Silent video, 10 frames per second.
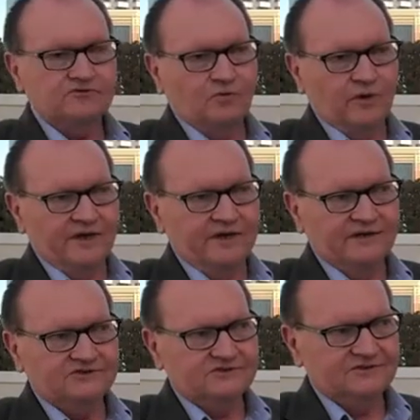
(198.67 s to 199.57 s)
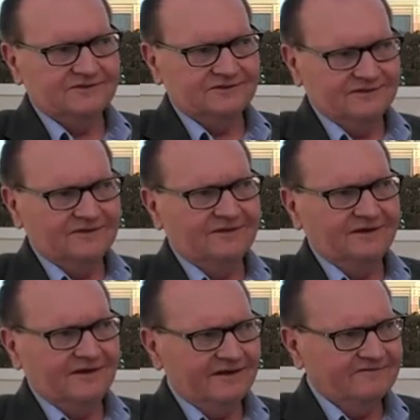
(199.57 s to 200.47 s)
the way, and it's
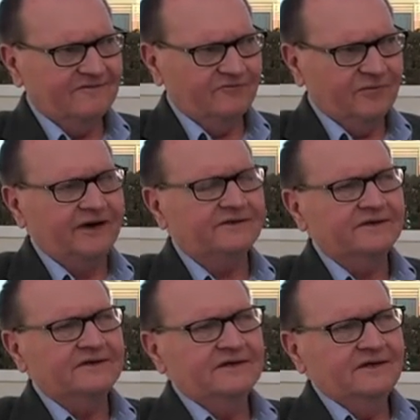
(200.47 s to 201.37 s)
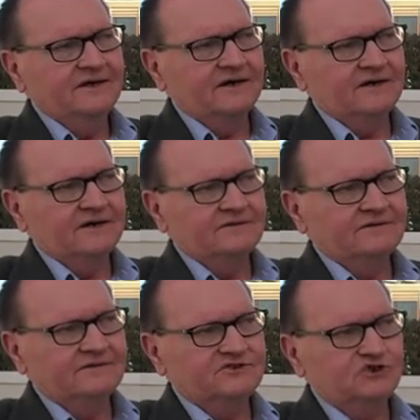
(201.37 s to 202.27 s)
kind of about
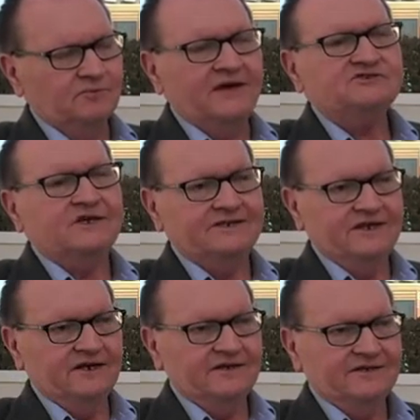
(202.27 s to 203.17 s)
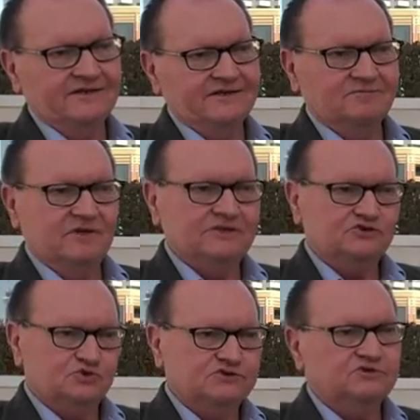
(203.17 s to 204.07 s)
this young man's identity and being
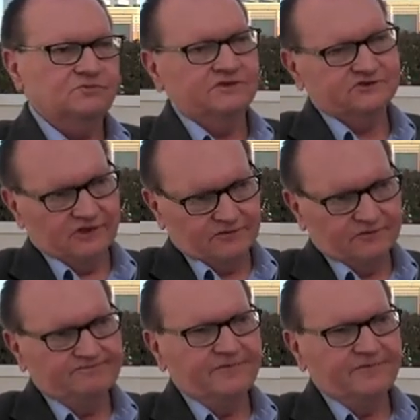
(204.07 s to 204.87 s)
Jewish and being Southern.